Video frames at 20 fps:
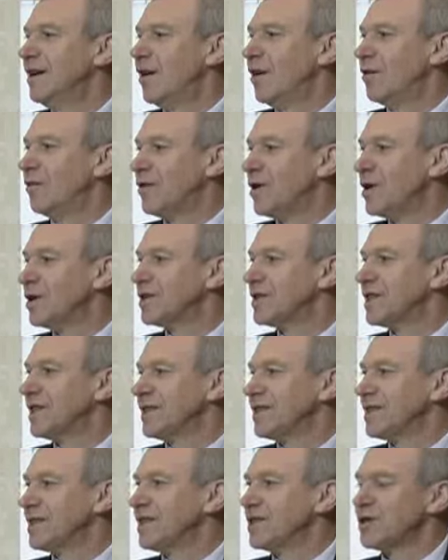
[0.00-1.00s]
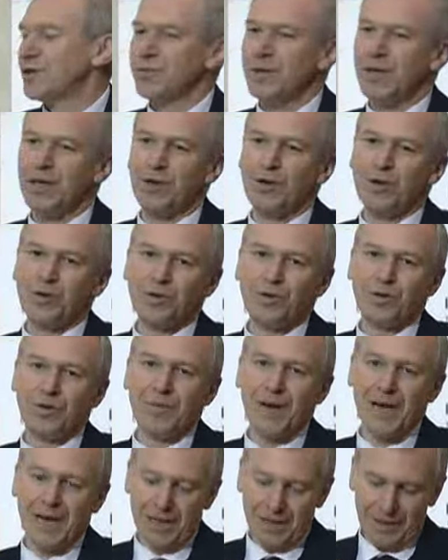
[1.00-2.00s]
of world citizens will go to the
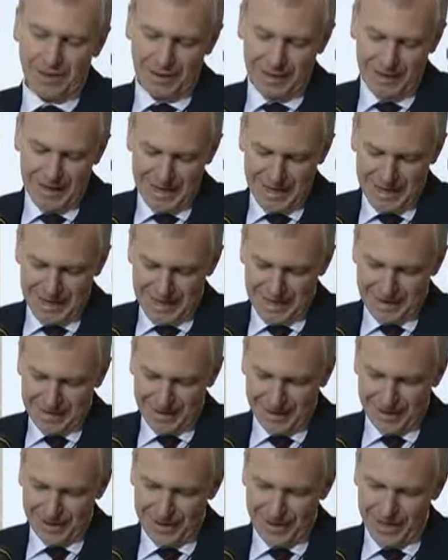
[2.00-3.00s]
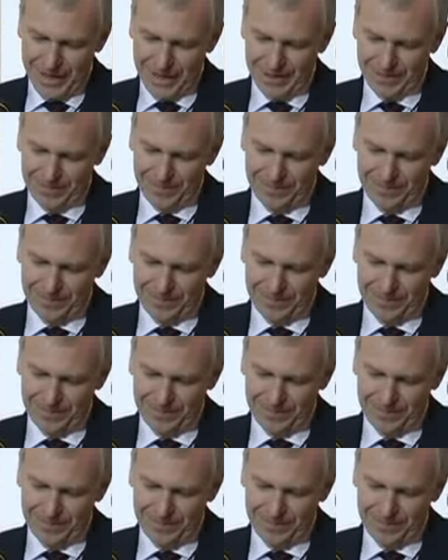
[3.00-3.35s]
ballot this year.